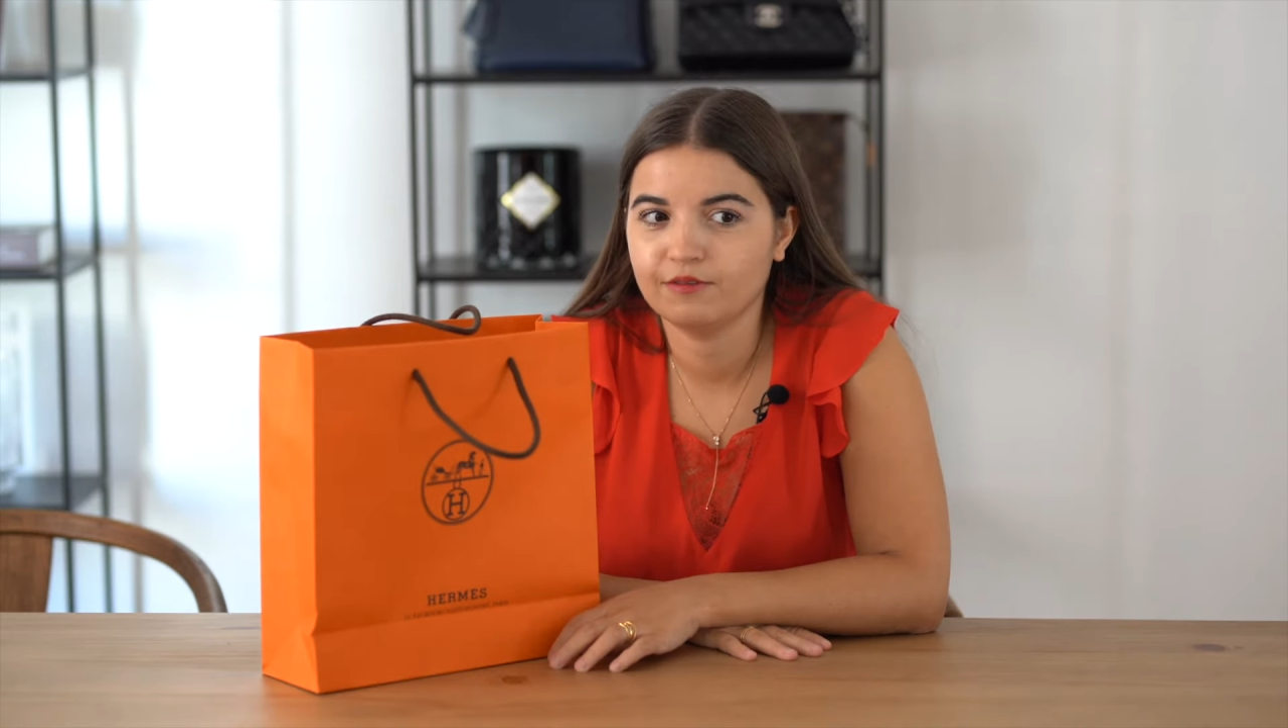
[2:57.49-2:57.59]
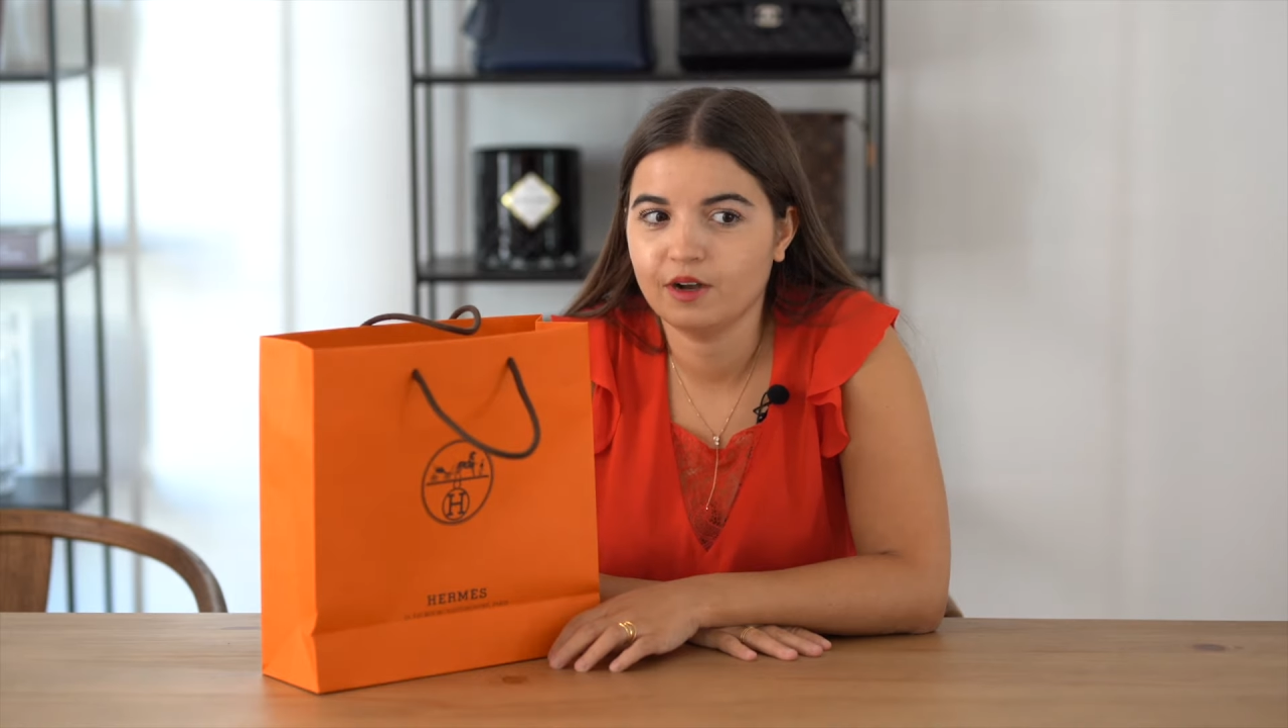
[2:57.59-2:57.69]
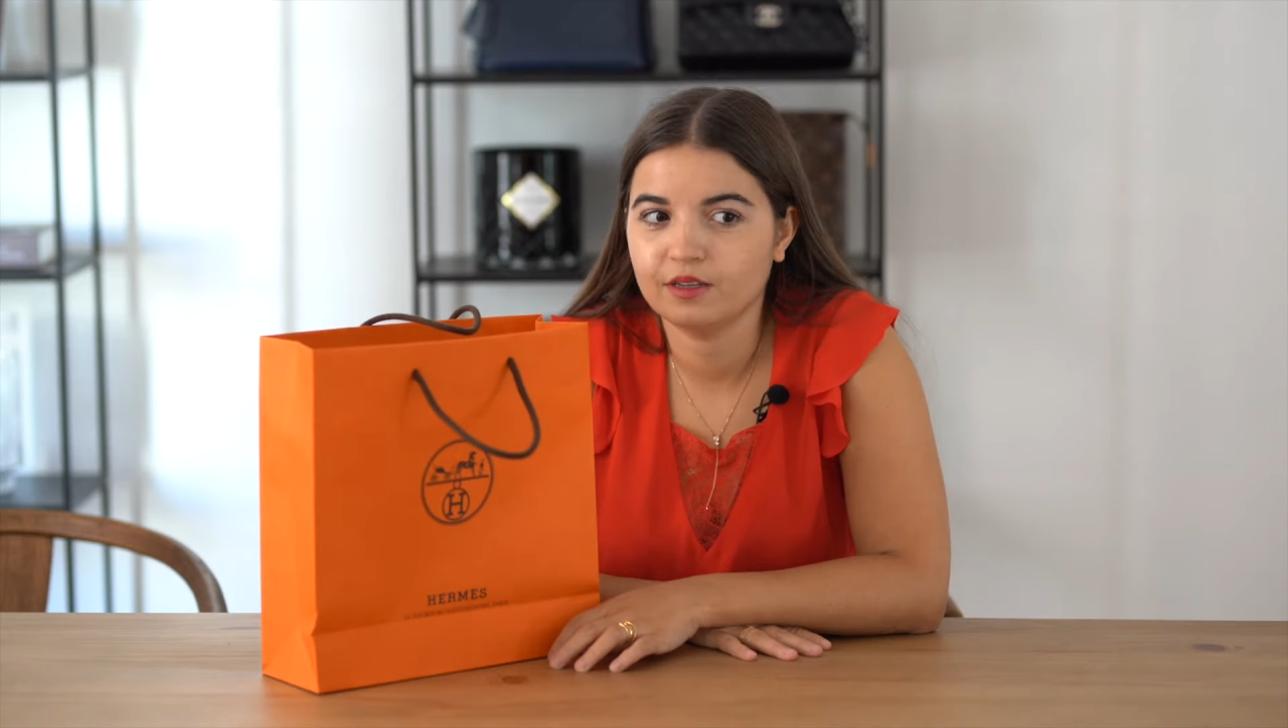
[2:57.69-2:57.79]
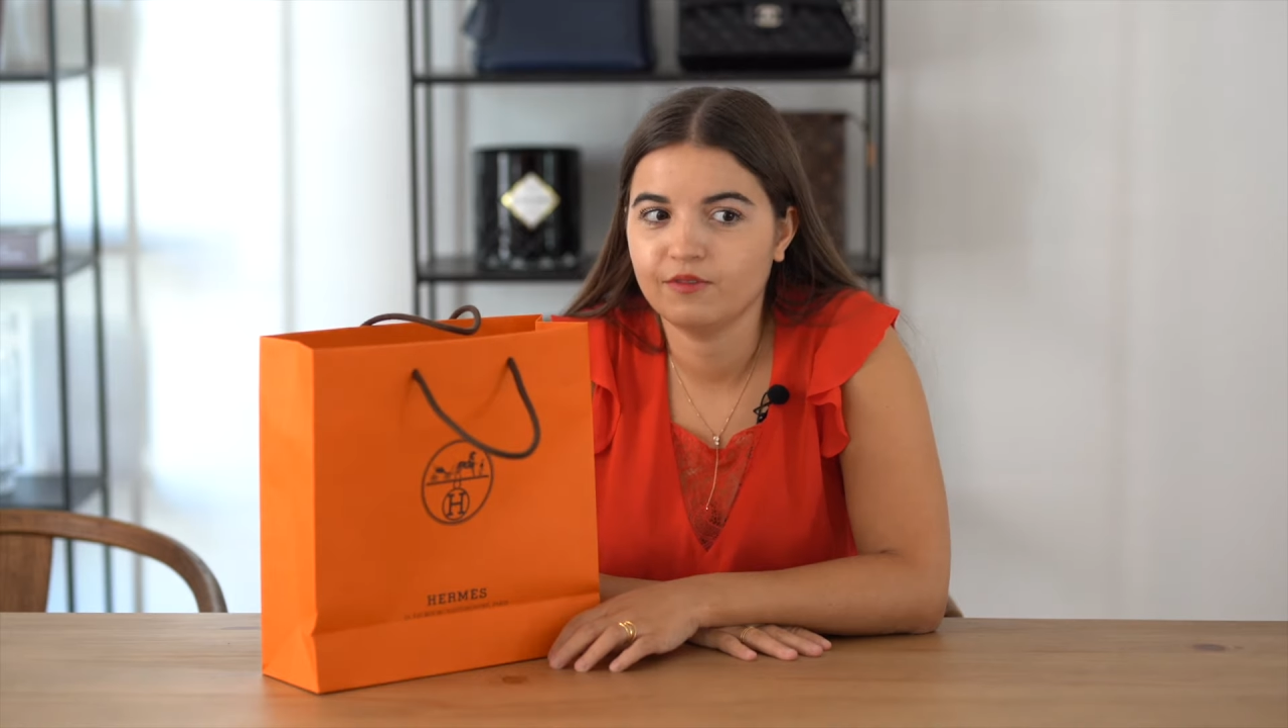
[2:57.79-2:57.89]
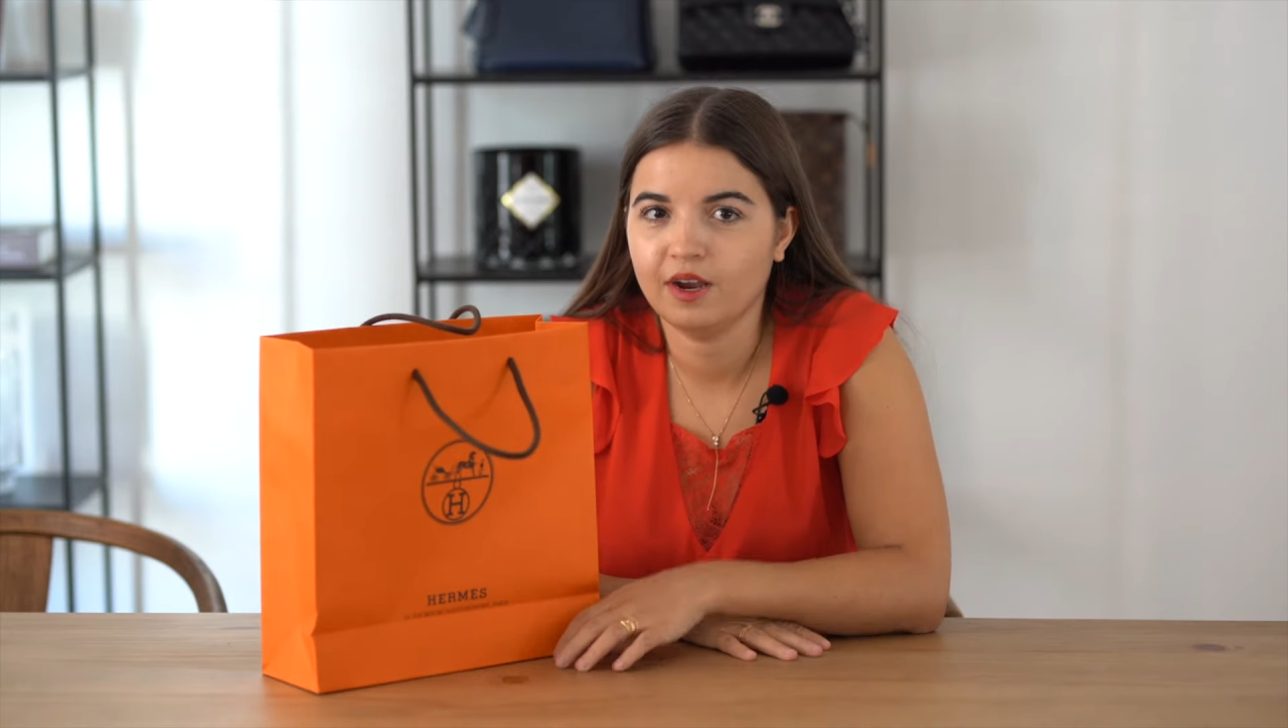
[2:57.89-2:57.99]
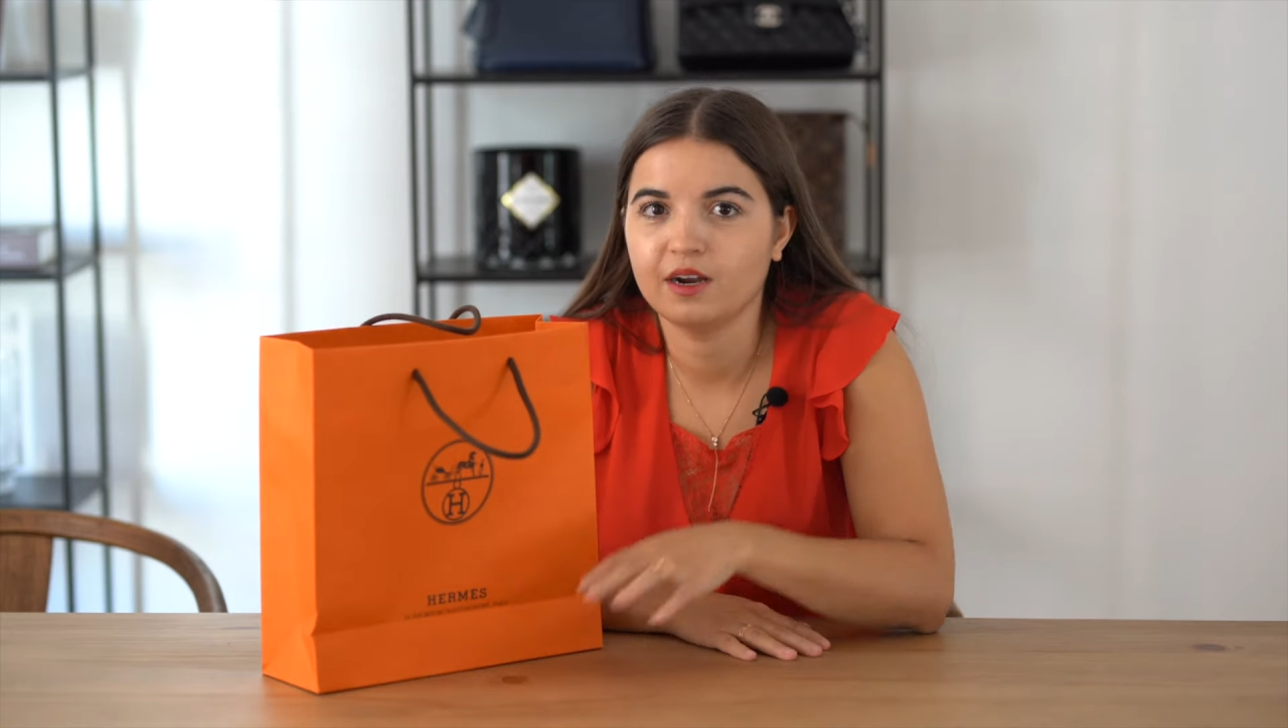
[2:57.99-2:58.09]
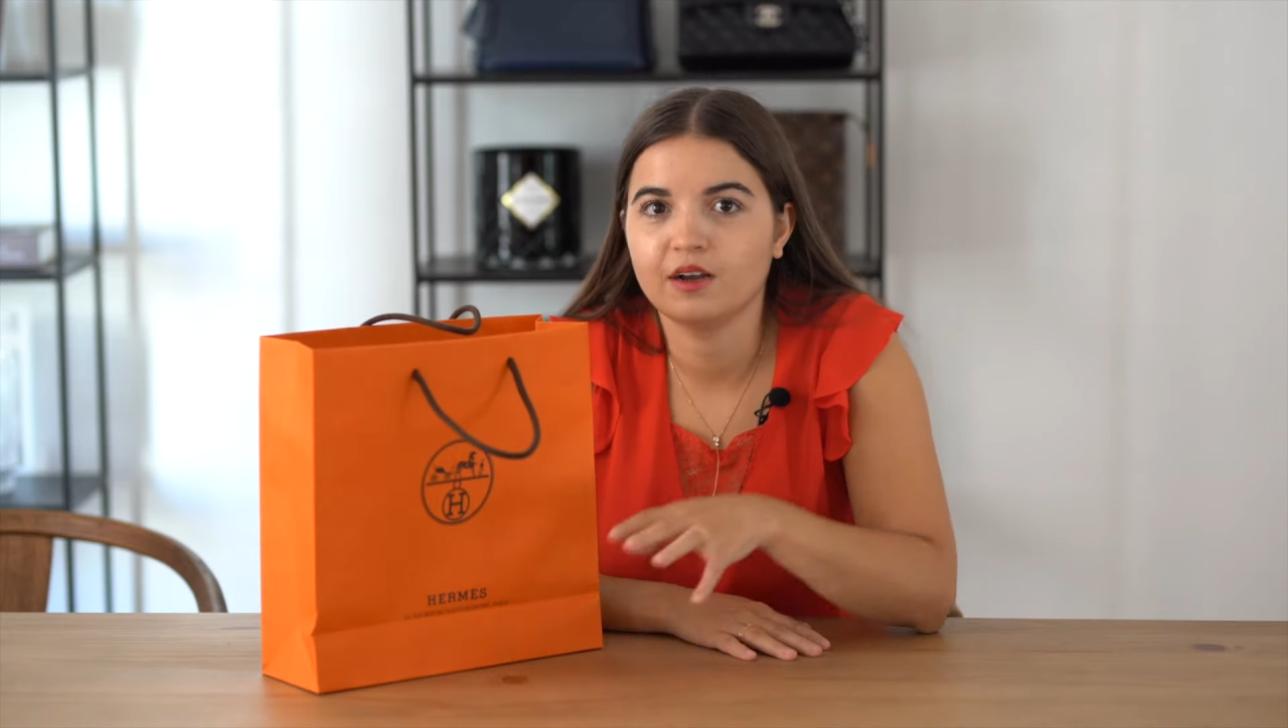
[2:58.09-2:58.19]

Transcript: what they are